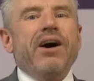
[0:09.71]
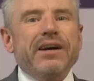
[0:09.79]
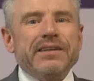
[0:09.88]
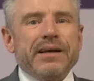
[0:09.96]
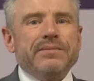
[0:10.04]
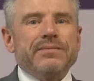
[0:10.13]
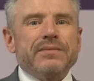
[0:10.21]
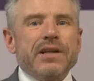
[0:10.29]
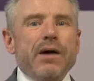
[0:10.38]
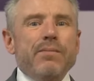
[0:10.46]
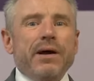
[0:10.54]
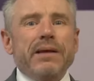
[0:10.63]
Hi
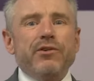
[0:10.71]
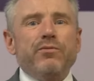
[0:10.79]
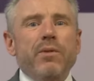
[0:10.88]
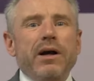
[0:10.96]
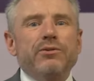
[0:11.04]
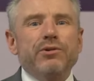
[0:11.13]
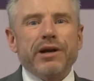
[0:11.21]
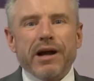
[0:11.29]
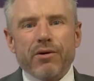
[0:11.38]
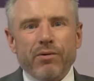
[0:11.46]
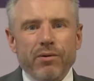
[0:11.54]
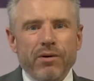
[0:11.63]
there, my name is Michael
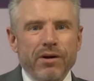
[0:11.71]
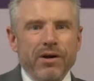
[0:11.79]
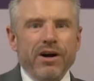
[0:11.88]
Carroll.